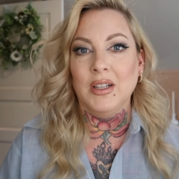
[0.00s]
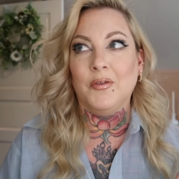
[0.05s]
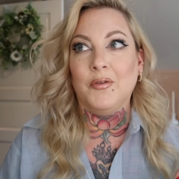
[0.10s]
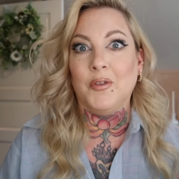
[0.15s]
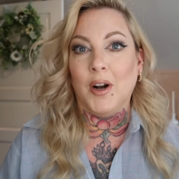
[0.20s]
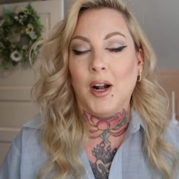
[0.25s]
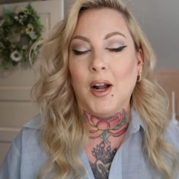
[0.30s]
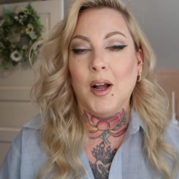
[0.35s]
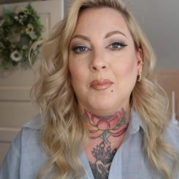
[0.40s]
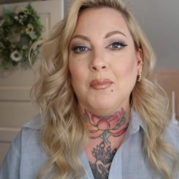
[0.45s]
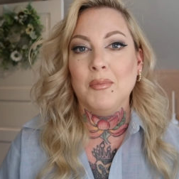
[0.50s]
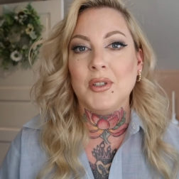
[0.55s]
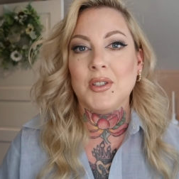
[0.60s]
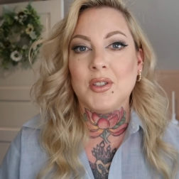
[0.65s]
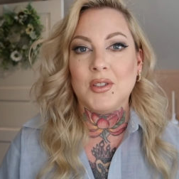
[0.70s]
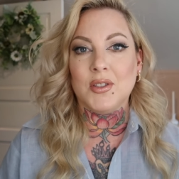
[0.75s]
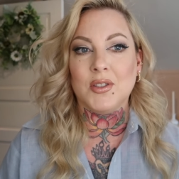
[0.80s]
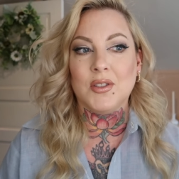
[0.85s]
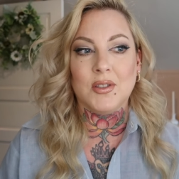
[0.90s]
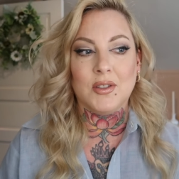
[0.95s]
from
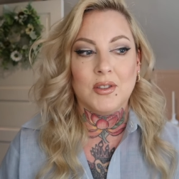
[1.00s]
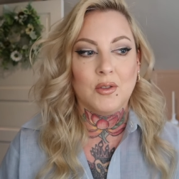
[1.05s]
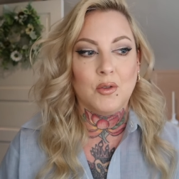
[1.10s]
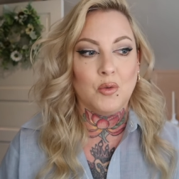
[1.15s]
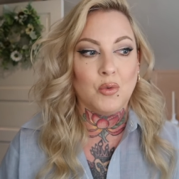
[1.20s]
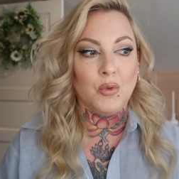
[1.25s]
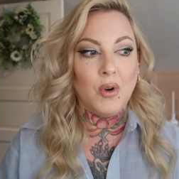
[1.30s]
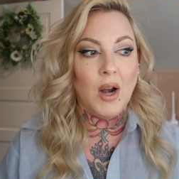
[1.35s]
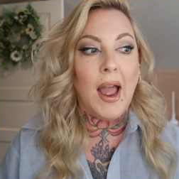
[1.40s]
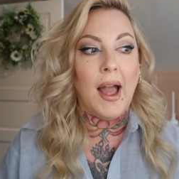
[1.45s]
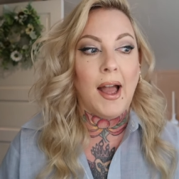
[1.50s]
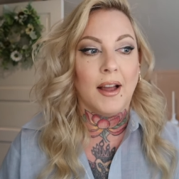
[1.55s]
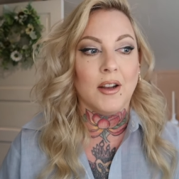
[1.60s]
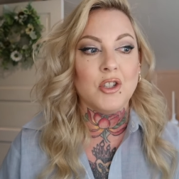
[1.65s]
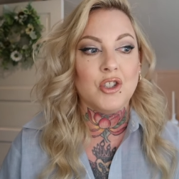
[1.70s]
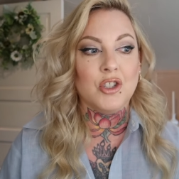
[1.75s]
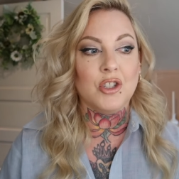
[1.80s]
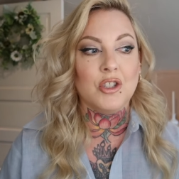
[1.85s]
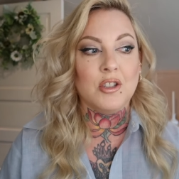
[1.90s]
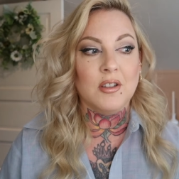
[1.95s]

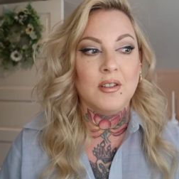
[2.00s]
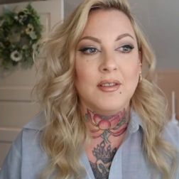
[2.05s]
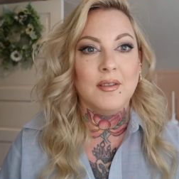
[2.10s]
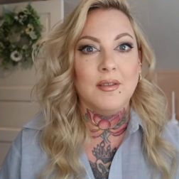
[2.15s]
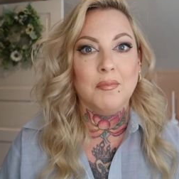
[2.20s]
scratch